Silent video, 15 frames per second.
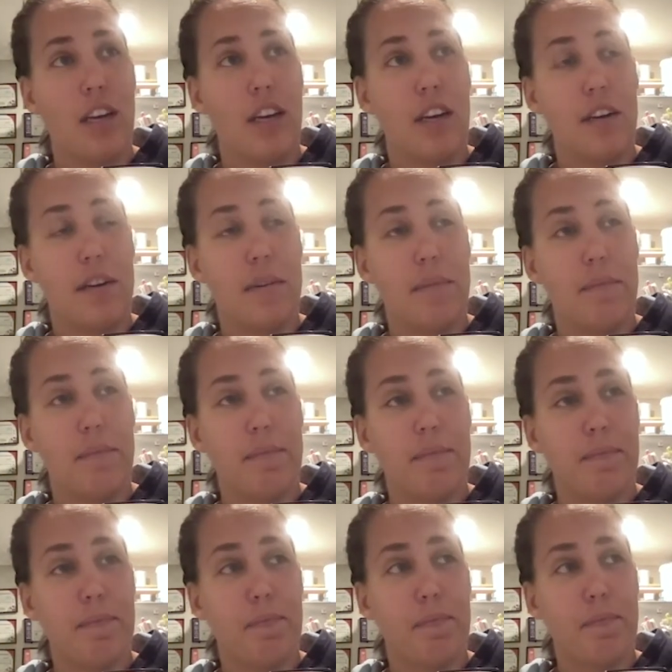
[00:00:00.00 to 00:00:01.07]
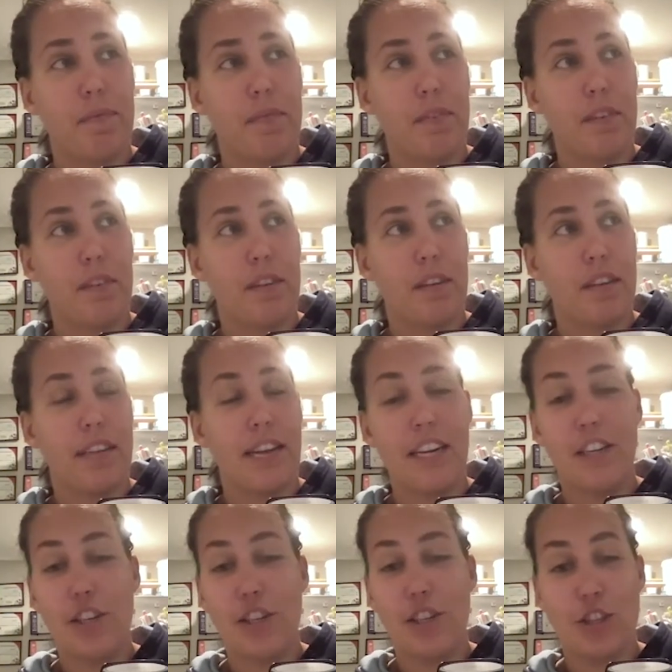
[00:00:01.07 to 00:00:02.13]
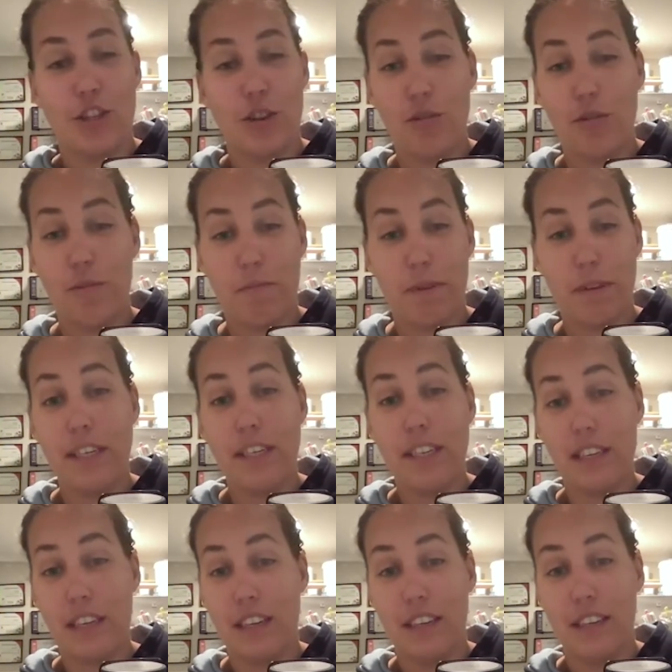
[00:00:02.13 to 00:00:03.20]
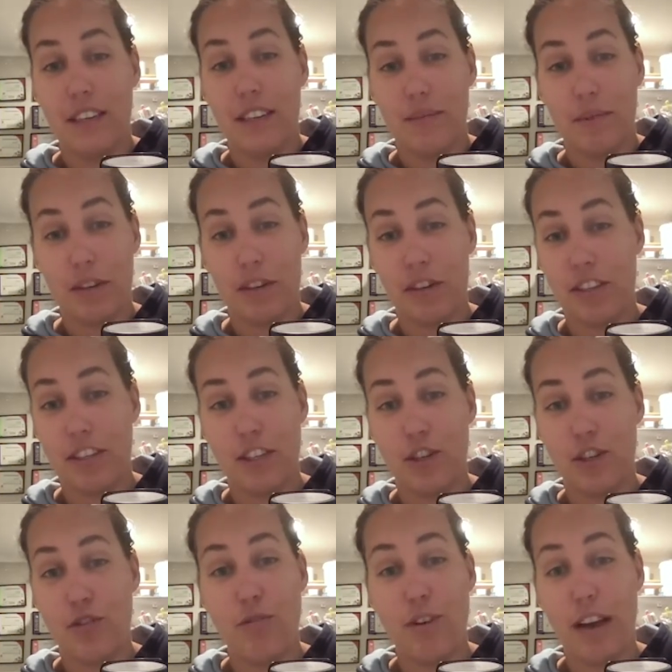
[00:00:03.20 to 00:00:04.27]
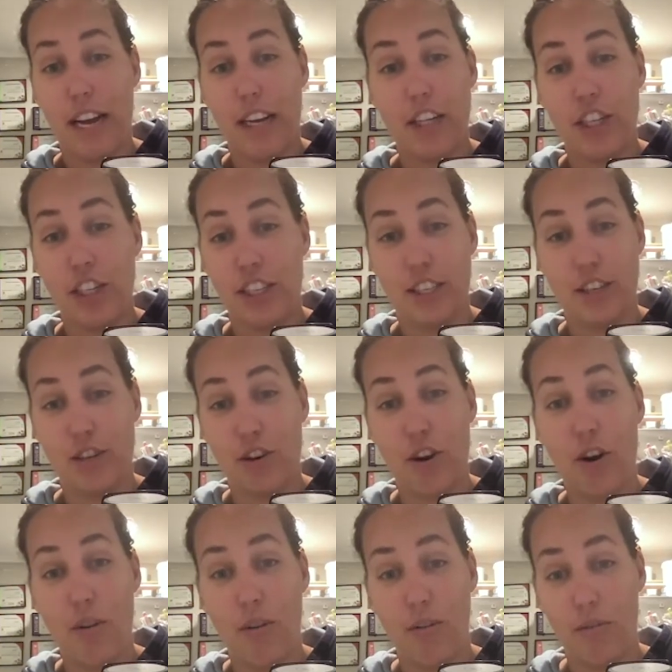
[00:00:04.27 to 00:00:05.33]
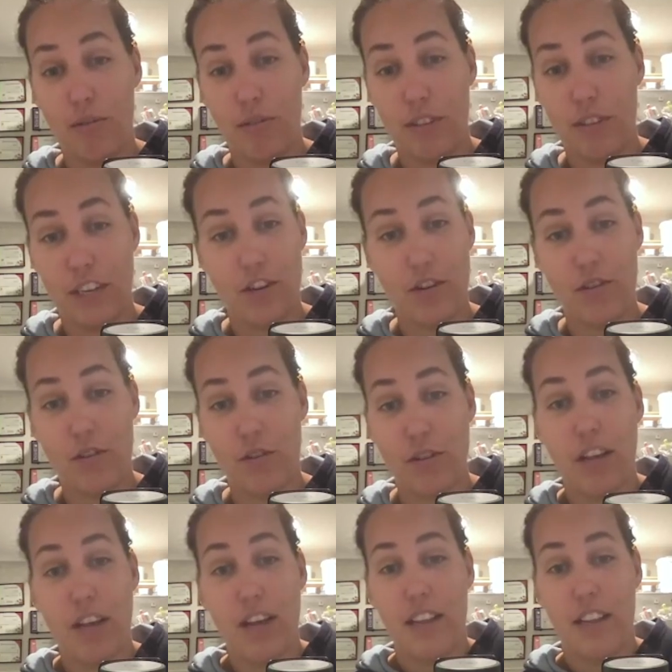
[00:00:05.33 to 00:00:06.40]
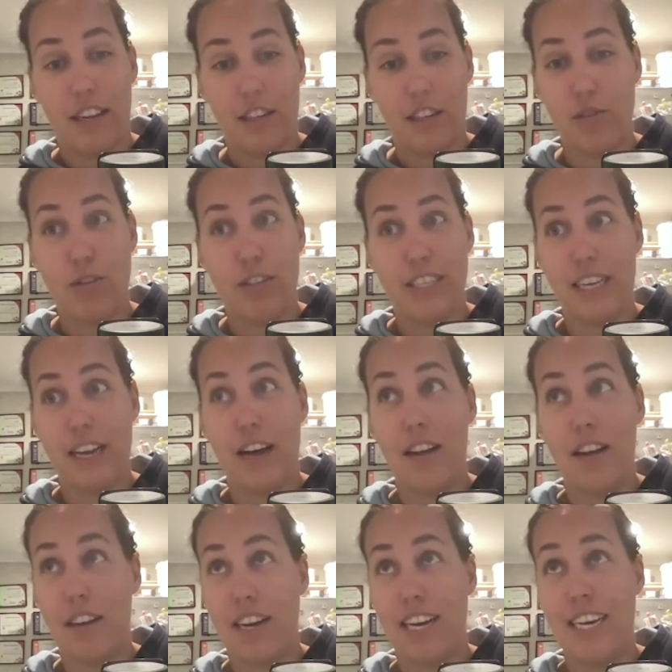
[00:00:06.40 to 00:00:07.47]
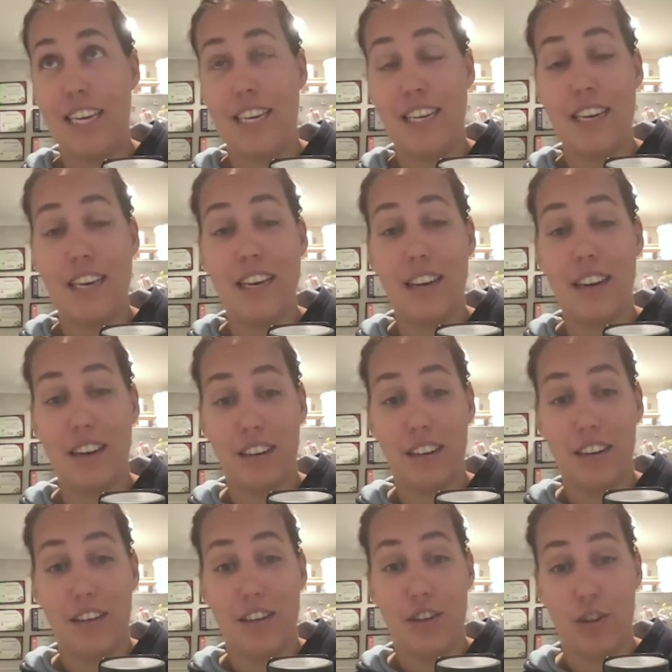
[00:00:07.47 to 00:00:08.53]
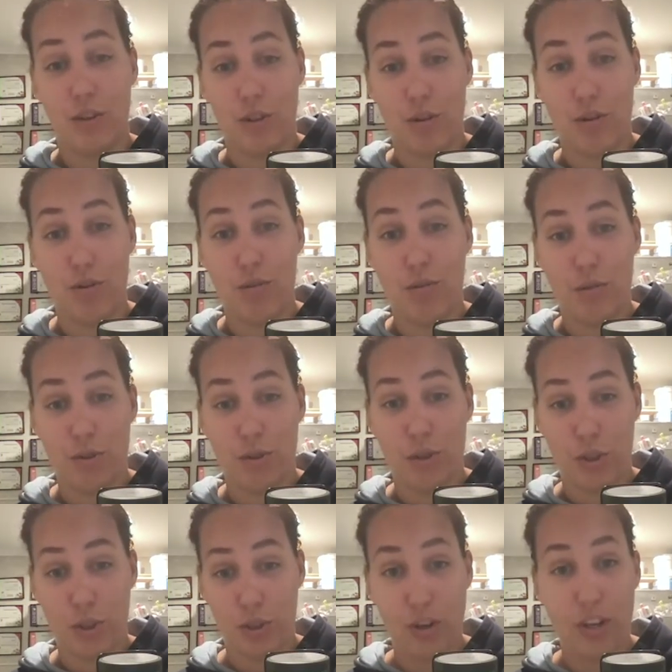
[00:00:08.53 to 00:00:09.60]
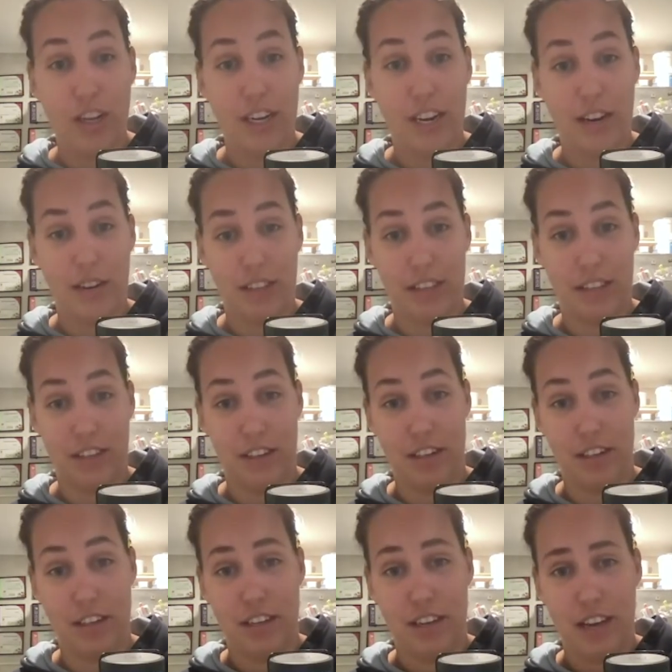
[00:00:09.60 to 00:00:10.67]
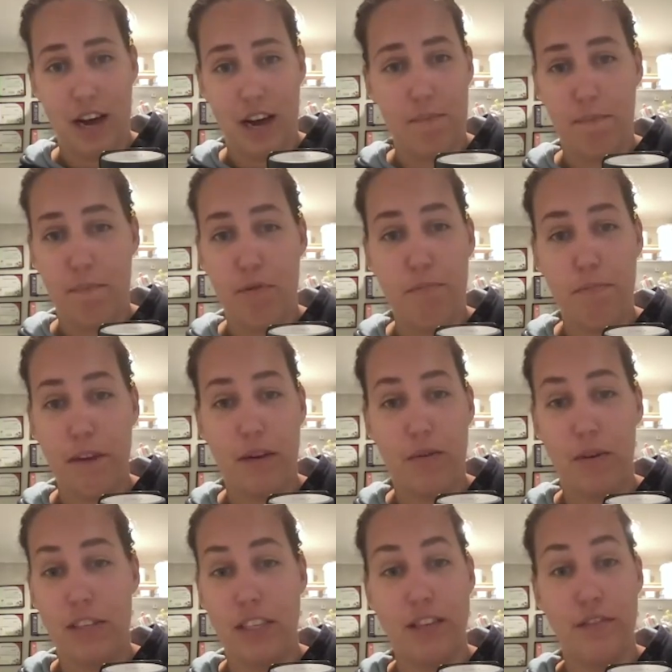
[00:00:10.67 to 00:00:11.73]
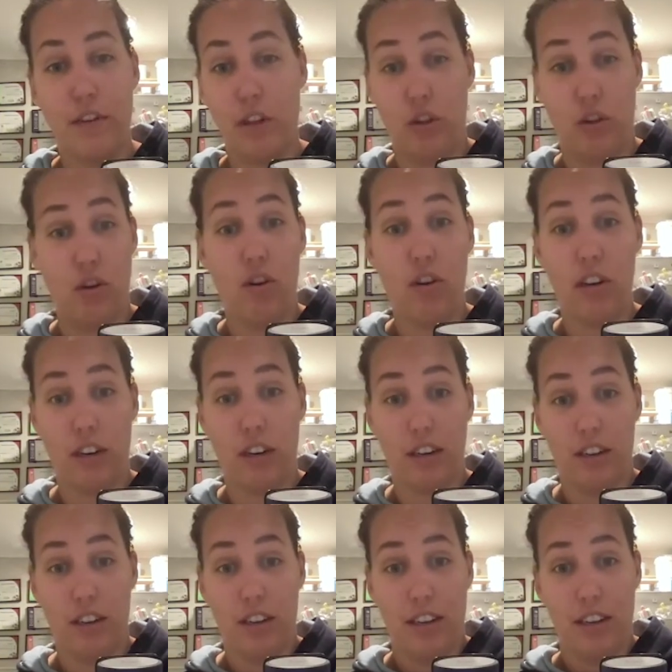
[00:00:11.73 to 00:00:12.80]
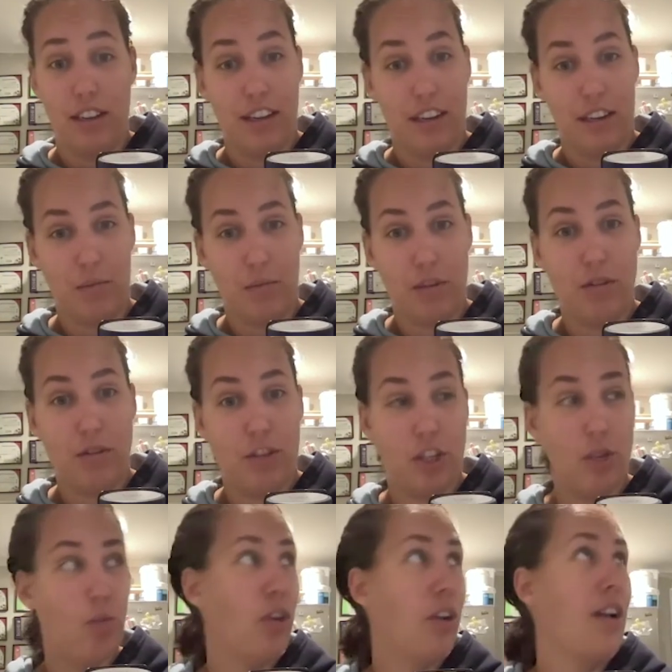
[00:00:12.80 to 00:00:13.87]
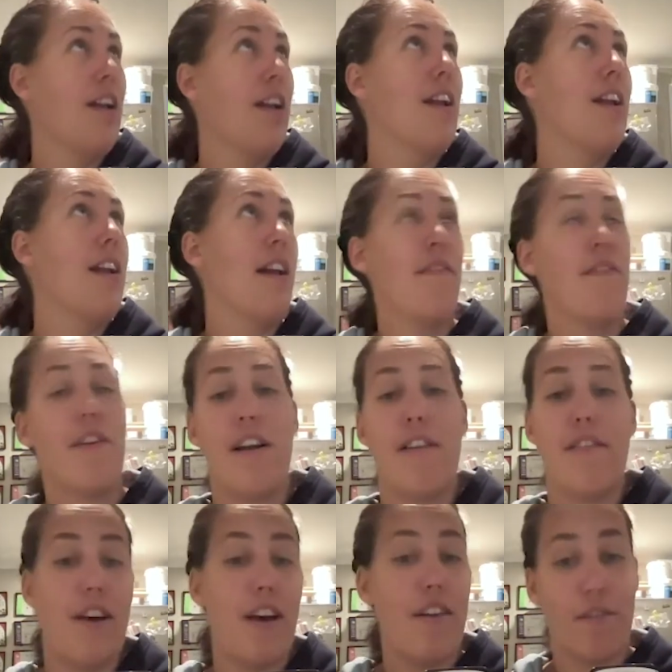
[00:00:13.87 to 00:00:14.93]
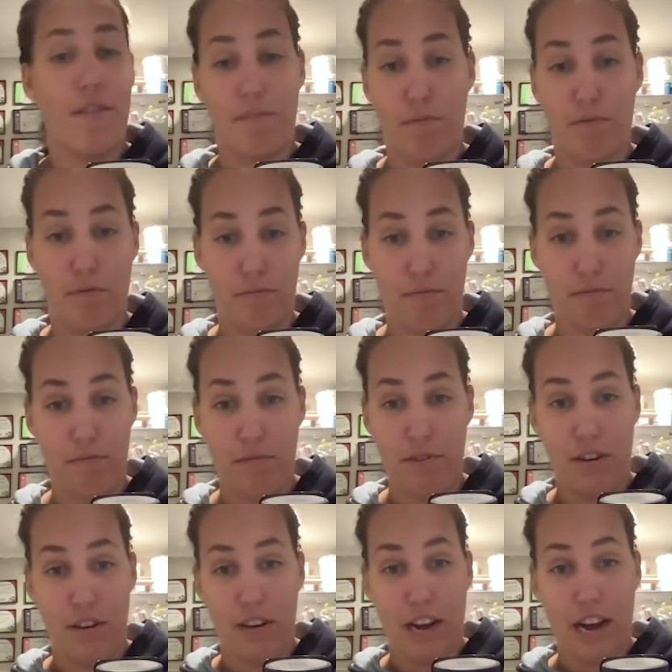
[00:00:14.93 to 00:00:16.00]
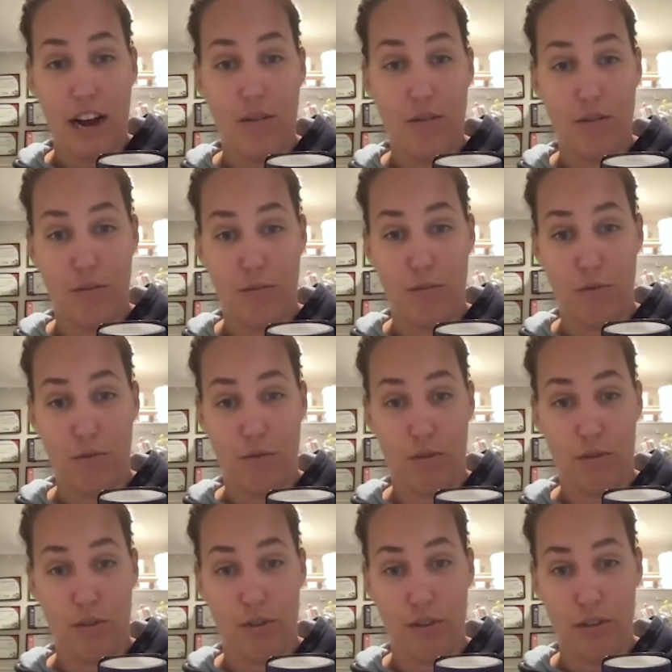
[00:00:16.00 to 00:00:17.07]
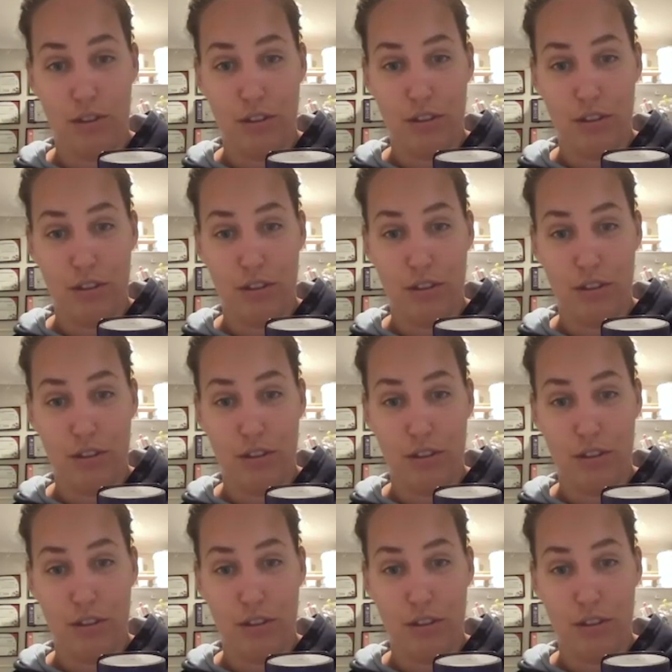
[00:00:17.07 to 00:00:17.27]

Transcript: They just don't pee because they're too anxious to go. They don't go. Like, took Zelda a year to go toilet outside, and pooping was even longer. Like, she would never ever poop out on walks.